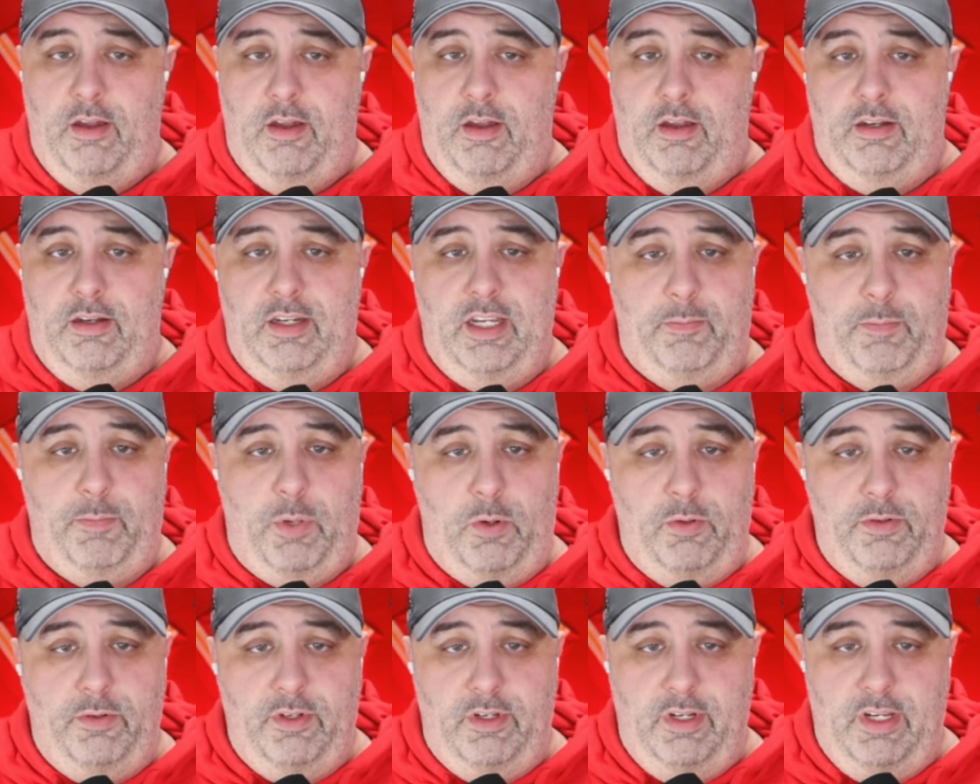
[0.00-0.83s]
Nick
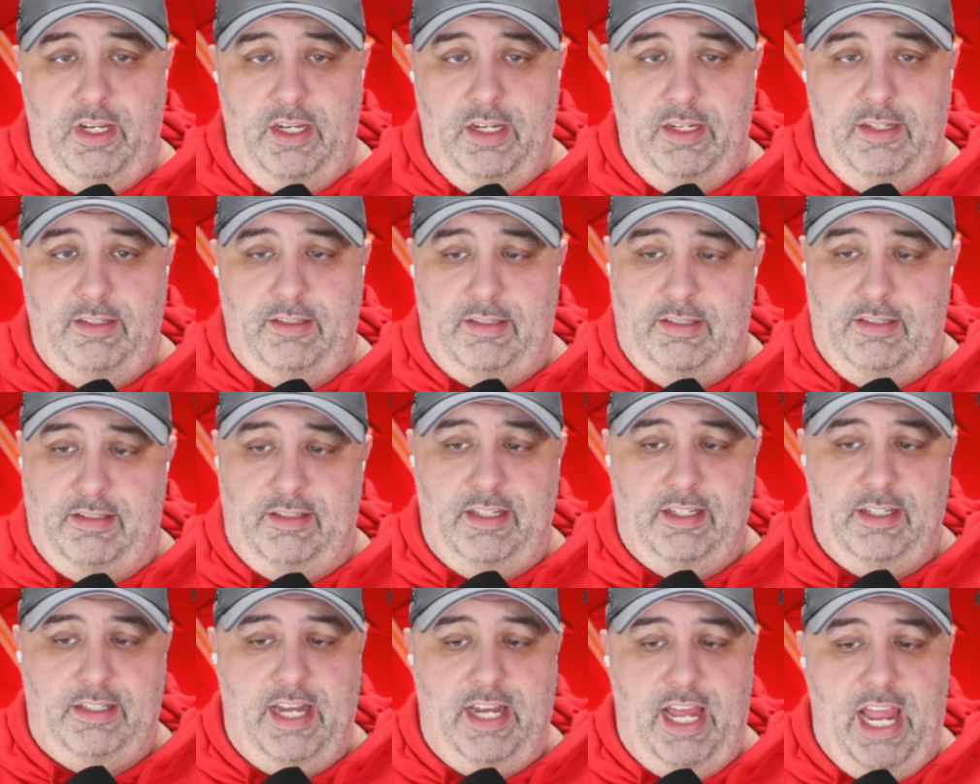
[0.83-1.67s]
Bolton is
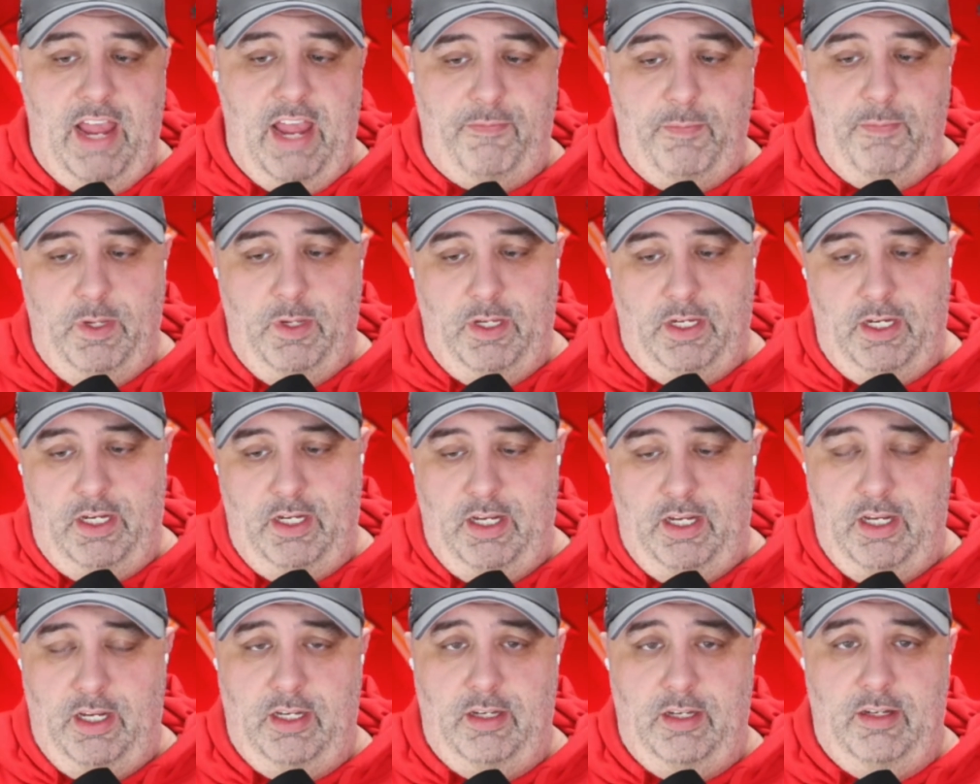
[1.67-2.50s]
$6.5
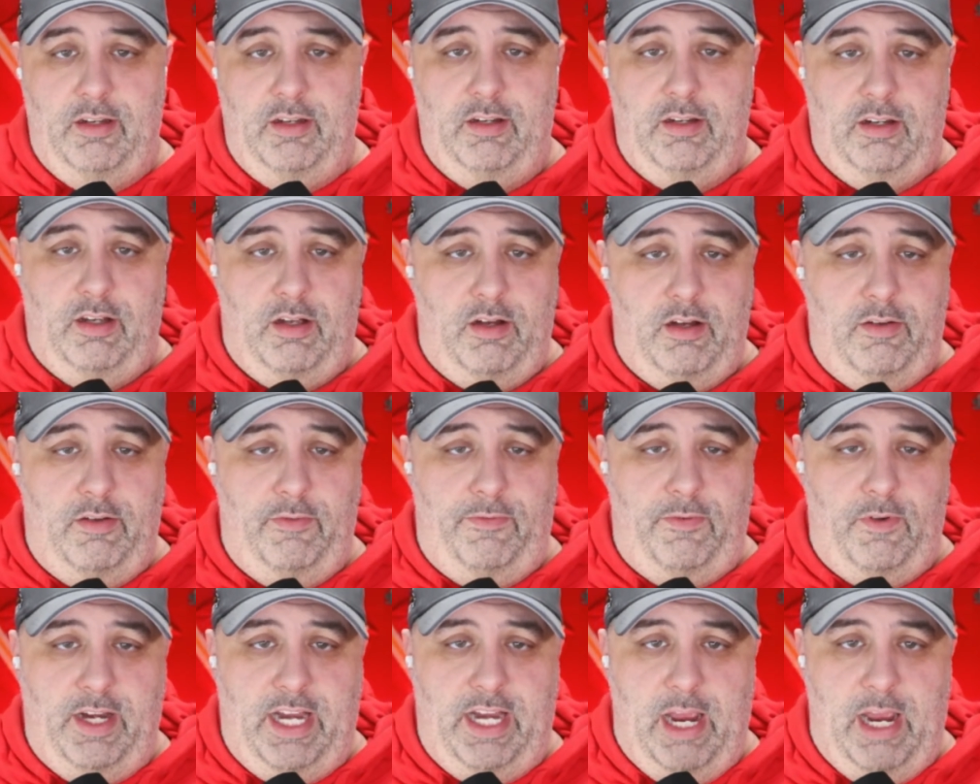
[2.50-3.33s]
million
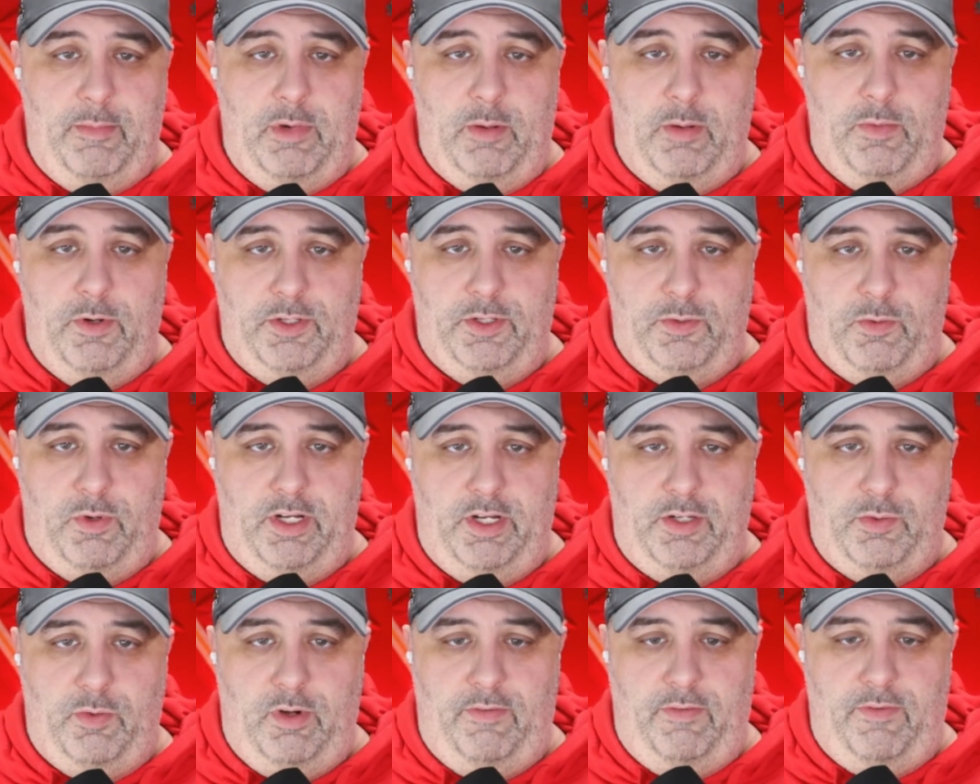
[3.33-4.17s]
for a cap number in
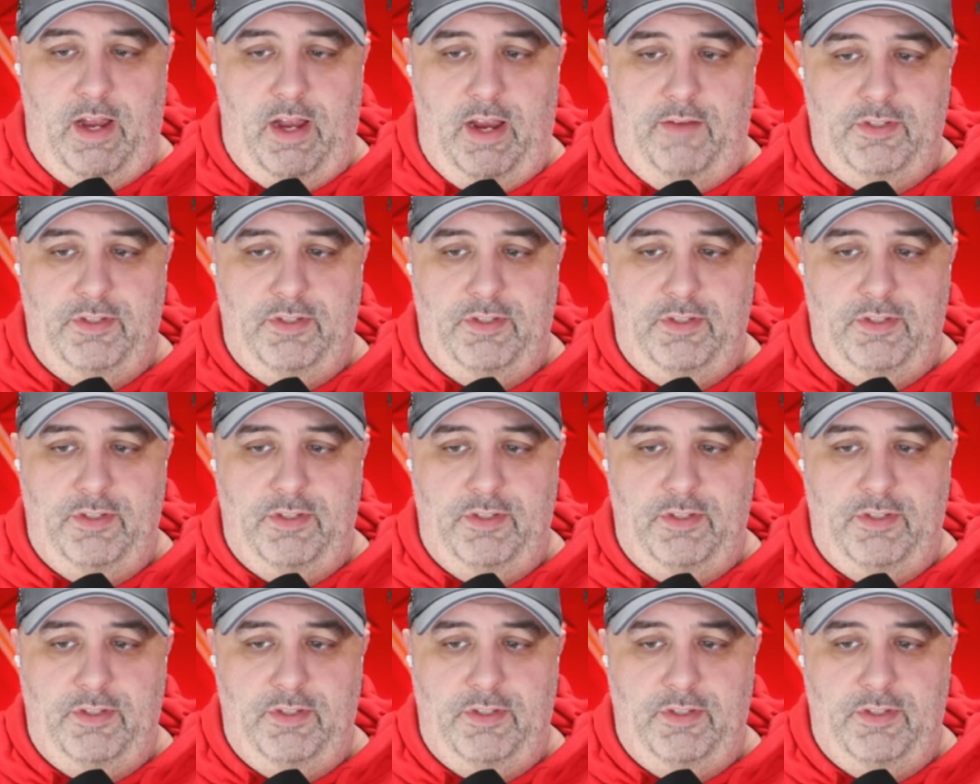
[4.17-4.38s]
2025.